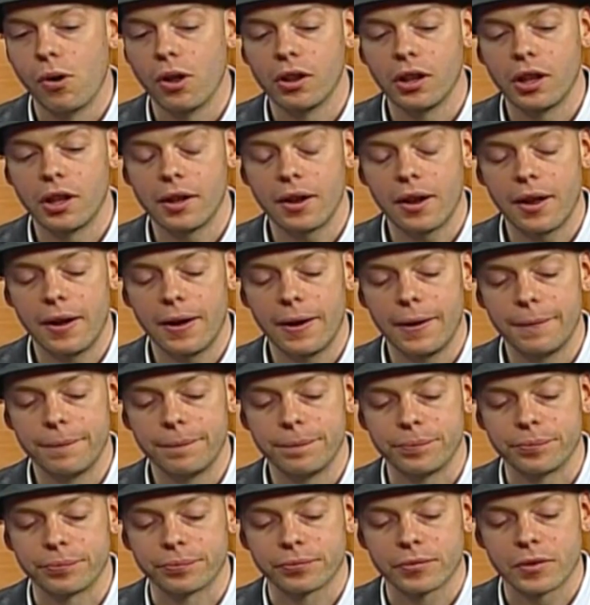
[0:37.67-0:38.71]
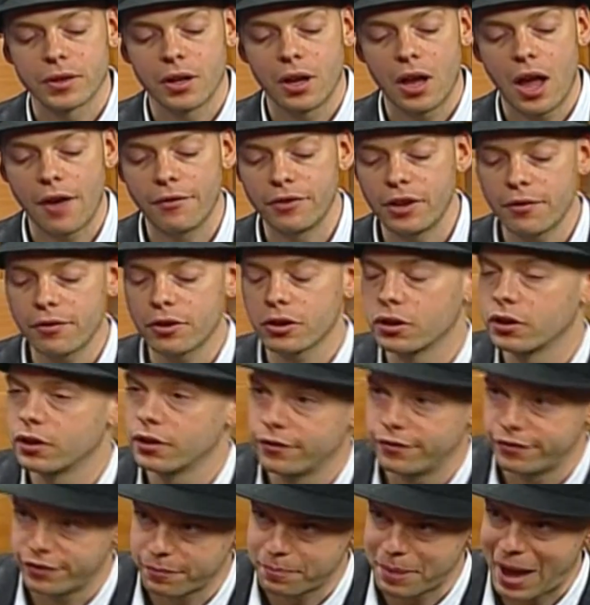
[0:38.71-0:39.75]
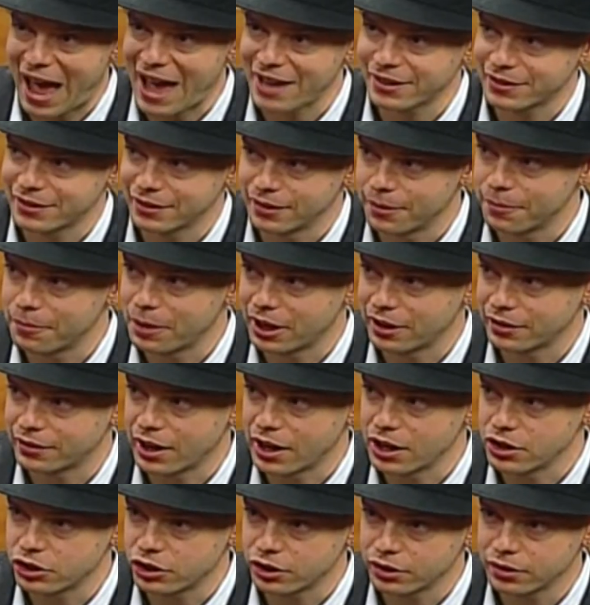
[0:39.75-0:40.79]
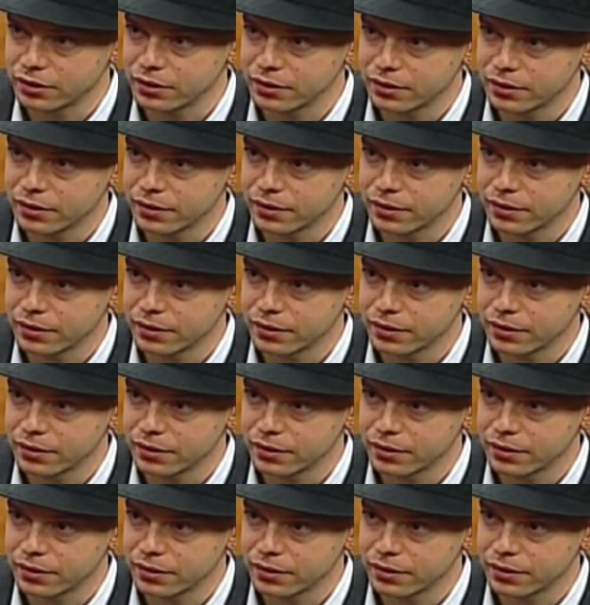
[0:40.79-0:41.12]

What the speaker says: Well, have you ever heard of Vipassana meditation?